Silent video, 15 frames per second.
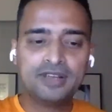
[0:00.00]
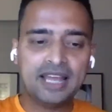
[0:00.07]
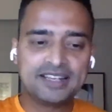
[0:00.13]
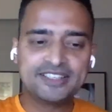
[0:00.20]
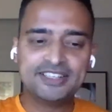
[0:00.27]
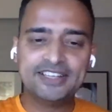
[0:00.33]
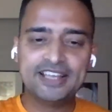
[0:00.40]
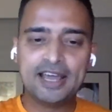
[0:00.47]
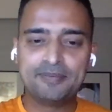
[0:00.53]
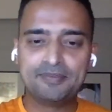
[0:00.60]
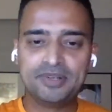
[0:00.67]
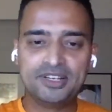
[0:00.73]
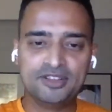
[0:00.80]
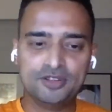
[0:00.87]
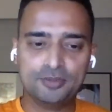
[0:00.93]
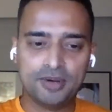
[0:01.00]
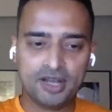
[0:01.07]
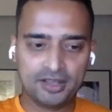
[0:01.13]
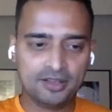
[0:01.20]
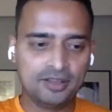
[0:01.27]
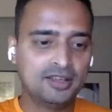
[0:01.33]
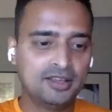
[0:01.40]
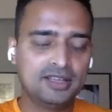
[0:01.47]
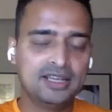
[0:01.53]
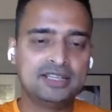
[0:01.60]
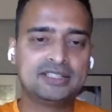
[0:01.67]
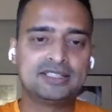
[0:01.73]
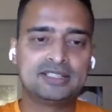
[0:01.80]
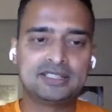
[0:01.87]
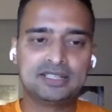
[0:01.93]
actually happen in Dubai.
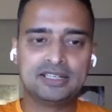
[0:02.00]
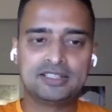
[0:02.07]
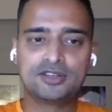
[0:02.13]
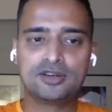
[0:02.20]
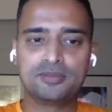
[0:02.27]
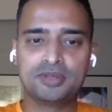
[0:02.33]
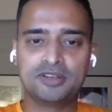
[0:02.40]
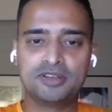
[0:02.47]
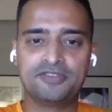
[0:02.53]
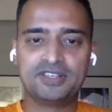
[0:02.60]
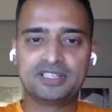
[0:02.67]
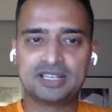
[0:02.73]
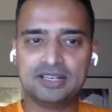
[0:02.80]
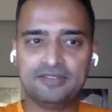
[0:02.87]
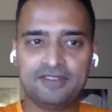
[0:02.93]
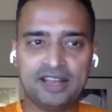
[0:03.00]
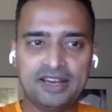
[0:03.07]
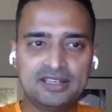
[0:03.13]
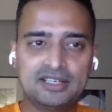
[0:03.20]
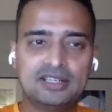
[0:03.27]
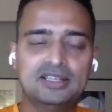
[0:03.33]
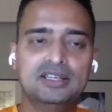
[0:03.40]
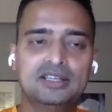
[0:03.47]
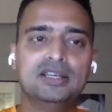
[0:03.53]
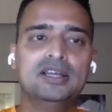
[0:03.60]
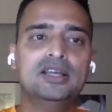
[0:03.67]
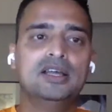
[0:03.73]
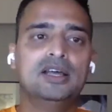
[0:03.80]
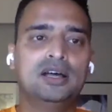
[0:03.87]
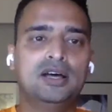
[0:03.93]
It's going to be a physical event.
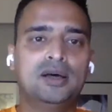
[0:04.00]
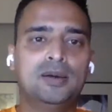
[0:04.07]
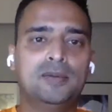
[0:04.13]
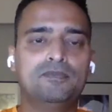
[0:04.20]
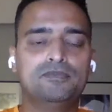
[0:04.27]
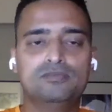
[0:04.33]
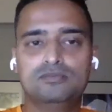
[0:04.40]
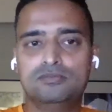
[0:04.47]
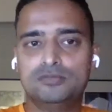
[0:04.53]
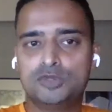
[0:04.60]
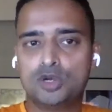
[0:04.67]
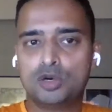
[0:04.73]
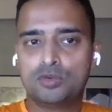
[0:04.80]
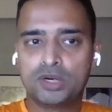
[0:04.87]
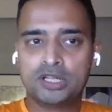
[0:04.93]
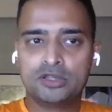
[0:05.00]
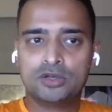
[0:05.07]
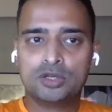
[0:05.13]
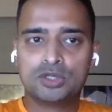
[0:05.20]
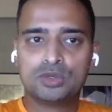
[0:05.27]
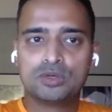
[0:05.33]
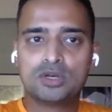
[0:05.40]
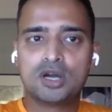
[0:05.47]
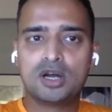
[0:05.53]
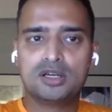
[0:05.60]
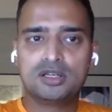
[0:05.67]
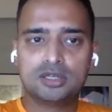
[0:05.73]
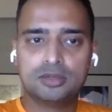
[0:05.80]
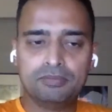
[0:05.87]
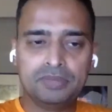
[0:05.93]
Don't worry, those who
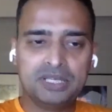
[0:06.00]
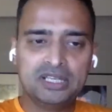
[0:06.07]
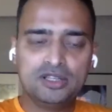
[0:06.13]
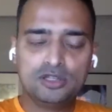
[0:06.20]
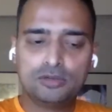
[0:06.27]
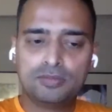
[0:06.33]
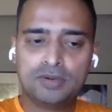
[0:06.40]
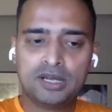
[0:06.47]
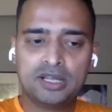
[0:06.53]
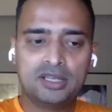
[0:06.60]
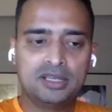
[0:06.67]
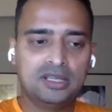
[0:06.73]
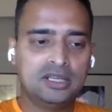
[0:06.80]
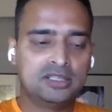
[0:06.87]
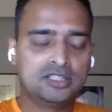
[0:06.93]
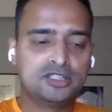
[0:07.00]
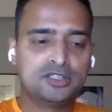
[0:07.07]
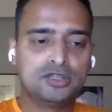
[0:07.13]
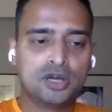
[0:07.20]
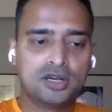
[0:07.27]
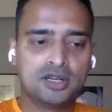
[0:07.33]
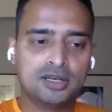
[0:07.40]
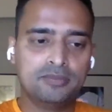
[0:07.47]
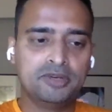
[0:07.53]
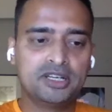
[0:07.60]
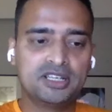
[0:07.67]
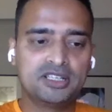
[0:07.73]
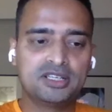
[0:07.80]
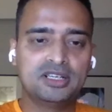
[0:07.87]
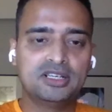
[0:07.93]
can't be in Dubai, it's not a
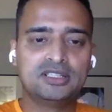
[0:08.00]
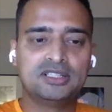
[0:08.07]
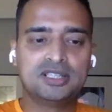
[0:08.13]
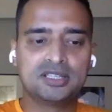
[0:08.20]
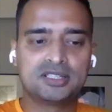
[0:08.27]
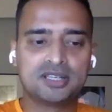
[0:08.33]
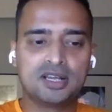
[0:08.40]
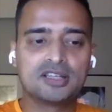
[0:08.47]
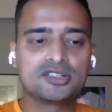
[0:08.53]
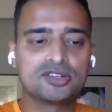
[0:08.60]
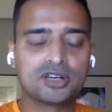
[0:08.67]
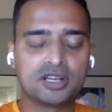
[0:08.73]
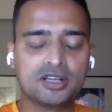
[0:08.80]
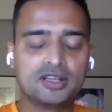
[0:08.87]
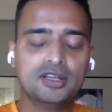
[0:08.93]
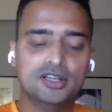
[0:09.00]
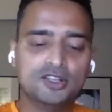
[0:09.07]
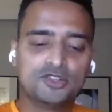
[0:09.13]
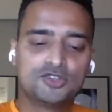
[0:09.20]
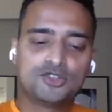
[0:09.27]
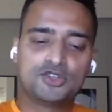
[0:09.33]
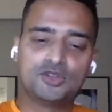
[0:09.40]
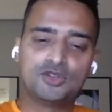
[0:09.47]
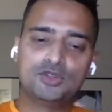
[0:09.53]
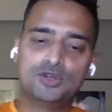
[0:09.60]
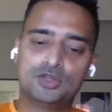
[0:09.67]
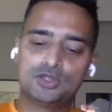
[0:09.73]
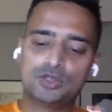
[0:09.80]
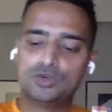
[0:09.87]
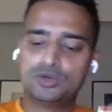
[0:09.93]
limitation, it's just a luxury. So
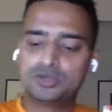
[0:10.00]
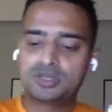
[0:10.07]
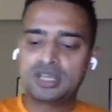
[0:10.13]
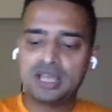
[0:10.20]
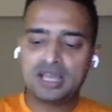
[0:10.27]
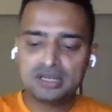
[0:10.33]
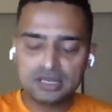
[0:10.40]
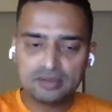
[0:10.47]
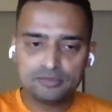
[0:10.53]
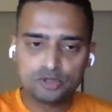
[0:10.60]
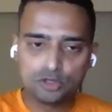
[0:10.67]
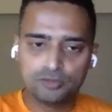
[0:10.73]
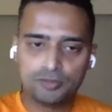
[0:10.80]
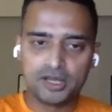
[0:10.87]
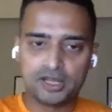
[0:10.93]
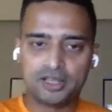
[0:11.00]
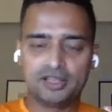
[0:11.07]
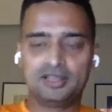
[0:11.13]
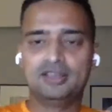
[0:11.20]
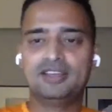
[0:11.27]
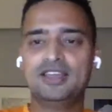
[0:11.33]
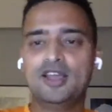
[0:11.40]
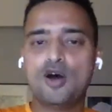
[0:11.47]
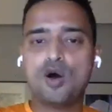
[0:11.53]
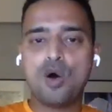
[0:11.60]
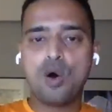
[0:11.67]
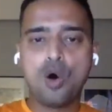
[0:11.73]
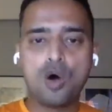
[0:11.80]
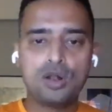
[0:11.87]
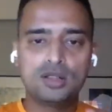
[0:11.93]
those who can come to Dubai,
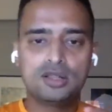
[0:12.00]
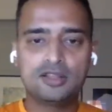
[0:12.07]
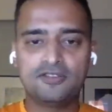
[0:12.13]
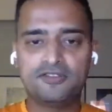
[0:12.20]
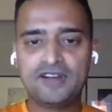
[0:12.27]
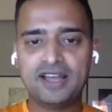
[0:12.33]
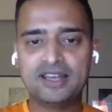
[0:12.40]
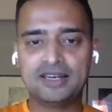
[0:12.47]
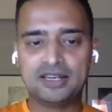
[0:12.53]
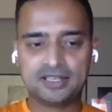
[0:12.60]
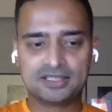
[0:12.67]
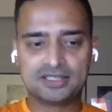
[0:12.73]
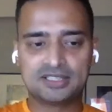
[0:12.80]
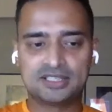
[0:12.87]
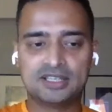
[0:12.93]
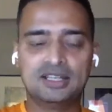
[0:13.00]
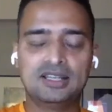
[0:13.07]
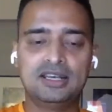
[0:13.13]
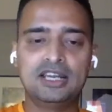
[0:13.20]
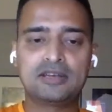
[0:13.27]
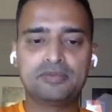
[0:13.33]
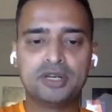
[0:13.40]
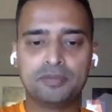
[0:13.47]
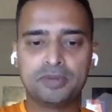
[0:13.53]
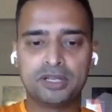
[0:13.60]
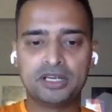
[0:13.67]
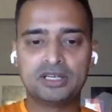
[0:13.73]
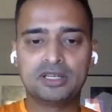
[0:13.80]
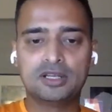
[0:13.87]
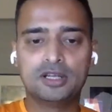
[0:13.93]
all the finalists, let me
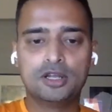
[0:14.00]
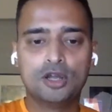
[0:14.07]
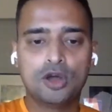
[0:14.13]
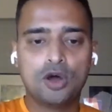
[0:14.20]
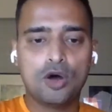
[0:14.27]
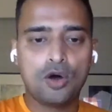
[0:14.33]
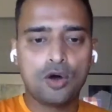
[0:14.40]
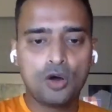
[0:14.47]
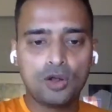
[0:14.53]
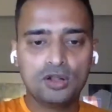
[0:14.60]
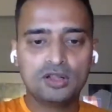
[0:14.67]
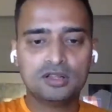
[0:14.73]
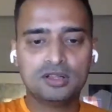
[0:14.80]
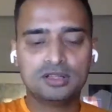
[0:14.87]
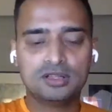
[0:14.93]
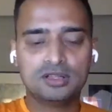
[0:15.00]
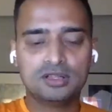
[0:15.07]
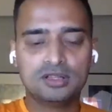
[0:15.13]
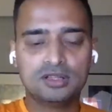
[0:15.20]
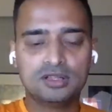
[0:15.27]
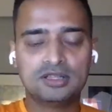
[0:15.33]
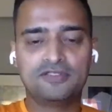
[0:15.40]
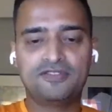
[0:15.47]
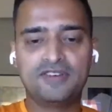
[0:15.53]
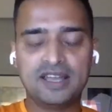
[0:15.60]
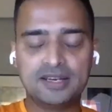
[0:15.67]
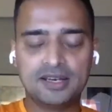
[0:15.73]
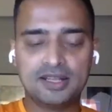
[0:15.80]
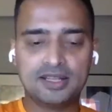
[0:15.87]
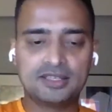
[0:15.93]
repeat, all the
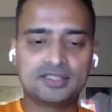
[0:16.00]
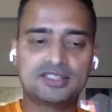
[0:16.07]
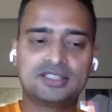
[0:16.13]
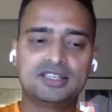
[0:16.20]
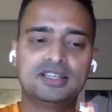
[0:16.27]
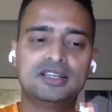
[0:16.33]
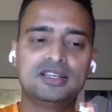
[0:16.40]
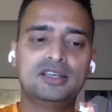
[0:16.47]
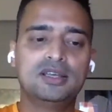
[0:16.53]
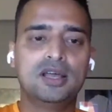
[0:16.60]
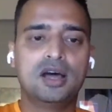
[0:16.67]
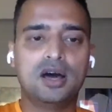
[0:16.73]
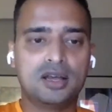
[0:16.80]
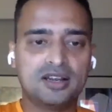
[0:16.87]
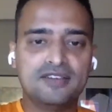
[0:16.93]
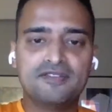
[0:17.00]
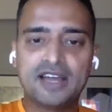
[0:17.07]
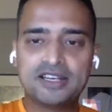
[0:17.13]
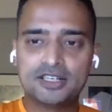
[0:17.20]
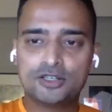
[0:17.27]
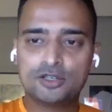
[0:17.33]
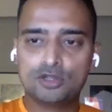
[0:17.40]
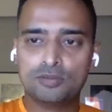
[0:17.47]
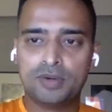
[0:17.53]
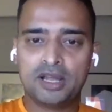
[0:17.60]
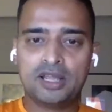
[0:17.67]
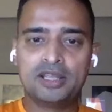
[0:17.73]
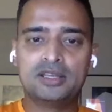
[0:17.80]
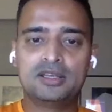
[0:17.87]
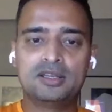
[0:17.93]
finalists are invited to
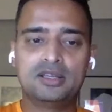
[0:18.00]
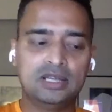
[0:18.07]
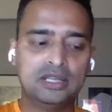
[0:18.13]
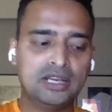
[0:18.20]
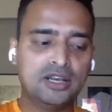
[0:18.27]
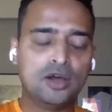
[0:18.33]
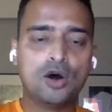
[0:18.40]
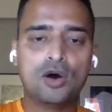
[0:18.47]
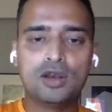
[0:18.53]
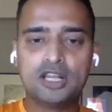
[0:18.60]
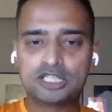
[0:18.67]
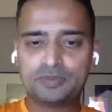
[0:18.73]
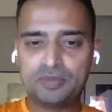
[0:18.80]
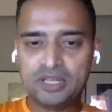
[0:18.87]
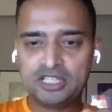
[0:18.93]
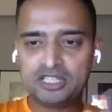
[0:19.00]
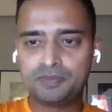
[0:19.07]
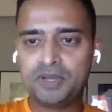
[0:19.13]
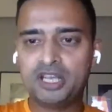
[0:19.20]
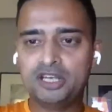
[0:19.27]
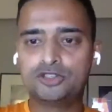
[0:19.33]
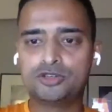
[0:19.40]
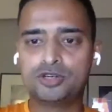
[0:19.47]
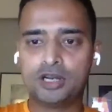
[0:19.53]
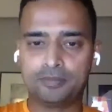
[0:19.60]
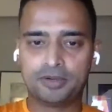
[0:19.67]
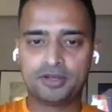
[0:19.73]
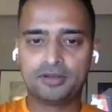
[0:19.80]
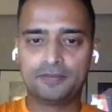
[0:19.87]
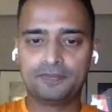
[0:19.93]
Dubai in an all expense paid trip
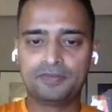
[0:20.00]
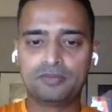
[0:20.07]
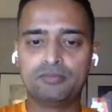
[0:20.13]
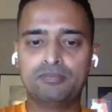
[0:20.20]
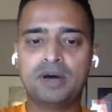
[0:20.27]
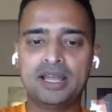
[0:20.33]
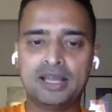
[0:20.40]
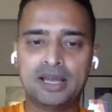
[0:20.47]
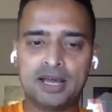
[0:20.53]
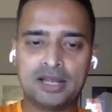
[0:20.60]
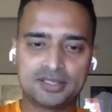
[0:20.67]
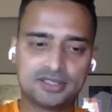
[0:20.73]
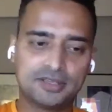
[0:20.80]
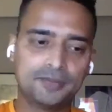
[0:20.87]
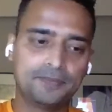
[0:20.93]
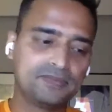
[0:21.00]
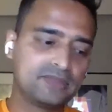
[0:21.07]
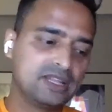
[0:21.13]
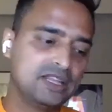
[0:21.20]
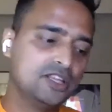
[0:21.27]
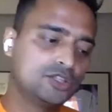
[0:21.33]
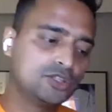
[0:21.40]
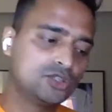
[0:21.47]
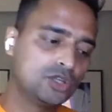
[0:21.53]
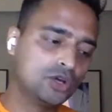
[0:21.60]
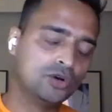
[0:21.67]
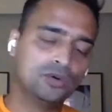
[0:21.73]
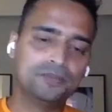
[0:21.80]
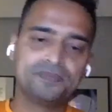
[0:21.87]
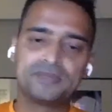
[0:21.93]
by us.
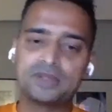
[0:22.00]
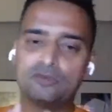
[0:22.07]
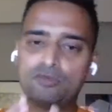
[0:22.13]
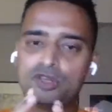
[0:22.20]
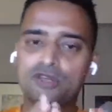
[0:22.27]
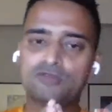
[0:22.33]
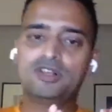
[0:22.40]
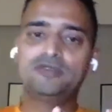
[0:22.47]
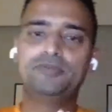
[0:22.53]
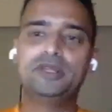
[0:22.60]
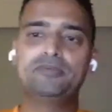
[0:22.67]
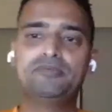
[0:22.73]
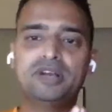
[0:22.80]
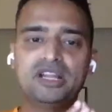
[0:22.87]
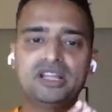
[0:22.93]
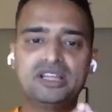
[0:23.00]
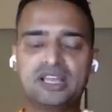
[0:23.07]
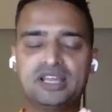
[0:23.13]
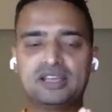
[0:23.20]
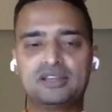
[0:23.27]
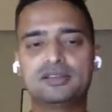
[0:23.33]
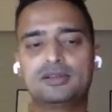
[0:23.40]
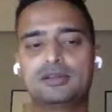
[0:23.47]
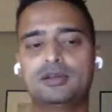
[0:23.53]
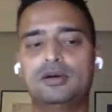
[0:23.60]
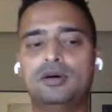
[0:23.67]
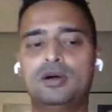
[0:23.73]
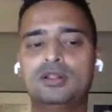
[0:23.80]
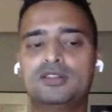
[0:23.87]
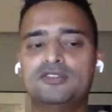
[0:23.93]
So we will be bringing
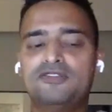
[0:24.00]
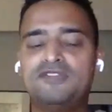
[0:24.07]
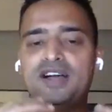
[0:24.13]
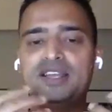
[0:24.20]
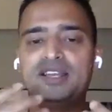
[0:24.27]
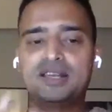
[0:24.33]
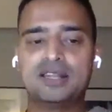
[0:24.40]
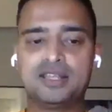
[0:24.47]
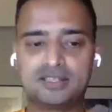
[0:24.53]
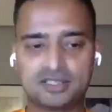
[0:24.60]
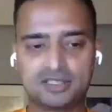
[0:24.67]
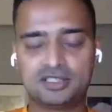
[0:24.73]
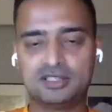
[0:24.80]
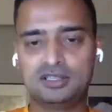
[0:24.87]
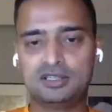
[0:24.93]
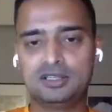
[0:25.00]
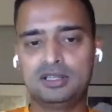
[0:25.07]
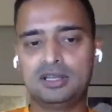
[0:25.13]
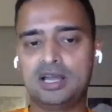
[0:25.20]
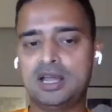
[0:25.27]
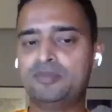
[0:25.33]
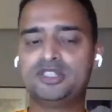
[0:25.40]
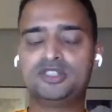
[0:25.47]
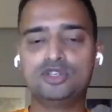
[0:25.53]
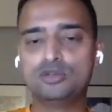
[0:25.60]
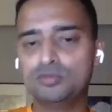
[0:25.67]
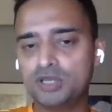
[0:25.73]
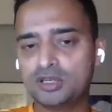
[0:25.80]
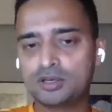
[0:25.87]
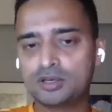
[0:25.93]
all the finalists, I'm
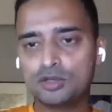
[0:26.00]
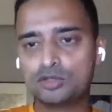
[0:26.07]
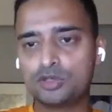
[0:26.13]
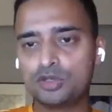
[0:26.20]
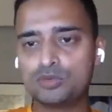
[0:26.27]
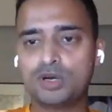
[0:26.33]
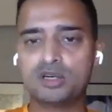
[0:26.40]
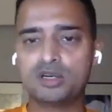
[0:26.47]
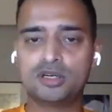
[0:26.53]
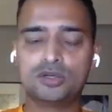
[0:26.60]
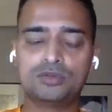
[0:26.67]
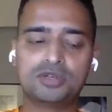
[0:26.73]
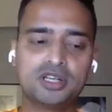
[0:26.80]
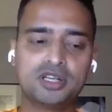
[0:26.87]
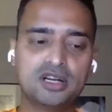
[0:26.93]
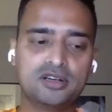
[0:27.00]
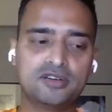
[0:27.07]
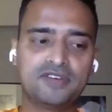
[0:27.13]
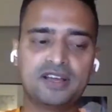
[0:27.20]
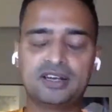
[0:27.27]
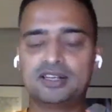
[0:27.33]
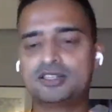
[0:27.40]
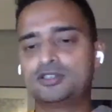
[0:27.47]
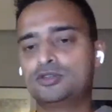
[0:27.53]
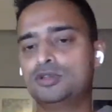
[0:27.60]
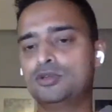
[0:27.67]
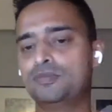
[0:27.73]
assuming close to 200 to 300 finalists to